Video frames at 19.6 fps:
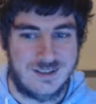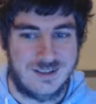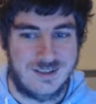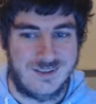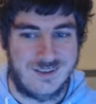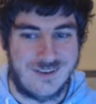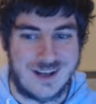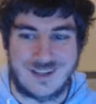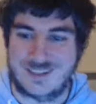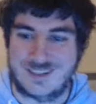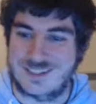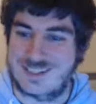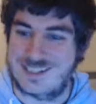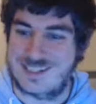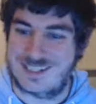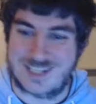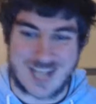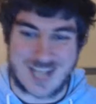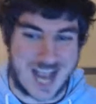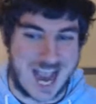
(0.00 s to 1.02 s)
Well,
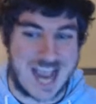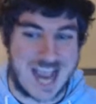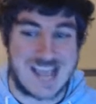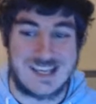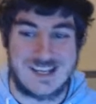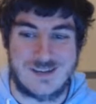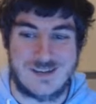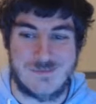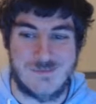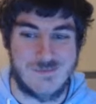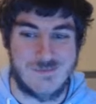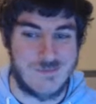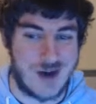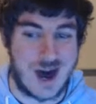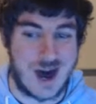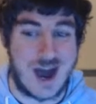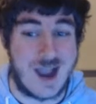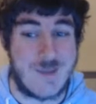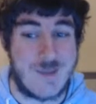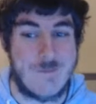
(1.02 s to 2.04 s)
take
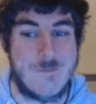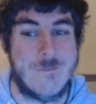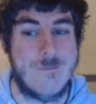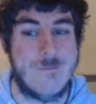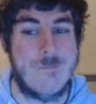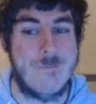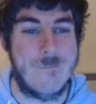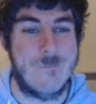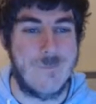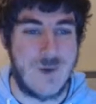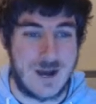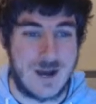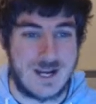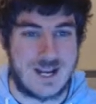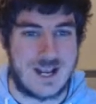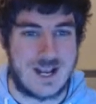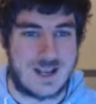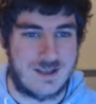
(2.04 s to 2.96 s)
my money.